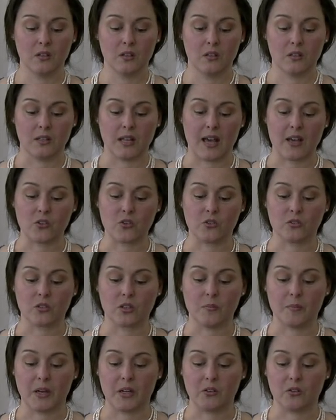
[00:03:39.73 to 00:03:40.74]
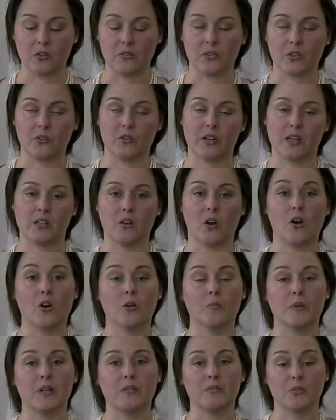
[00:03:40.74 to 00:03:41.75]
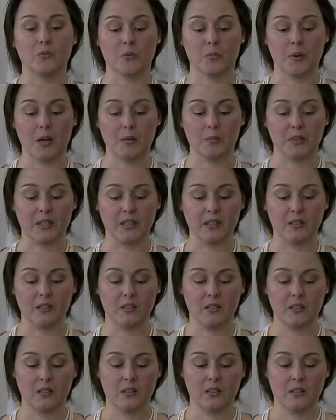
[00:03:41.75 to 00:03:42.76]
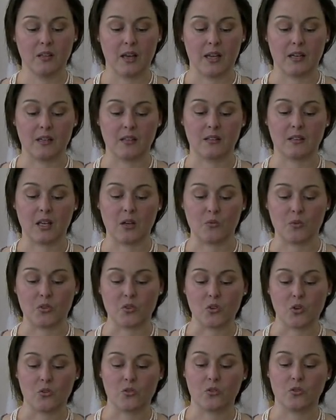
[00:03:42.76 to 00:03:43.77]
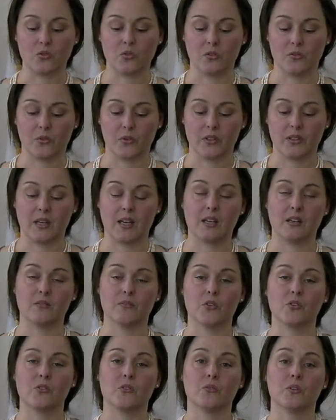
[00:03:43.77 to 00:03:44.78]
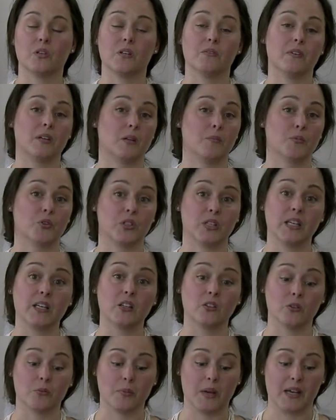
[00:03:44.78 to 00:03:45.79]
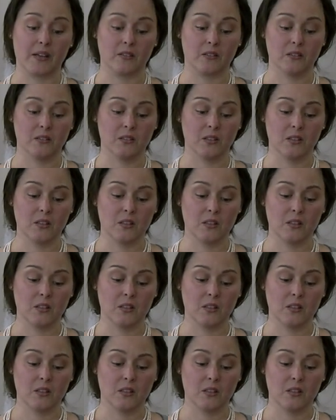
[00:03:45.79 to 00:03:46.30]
National Commander of the Grand Army of the Republic, and its date was chosen to avoid the anniversary of any particular battle,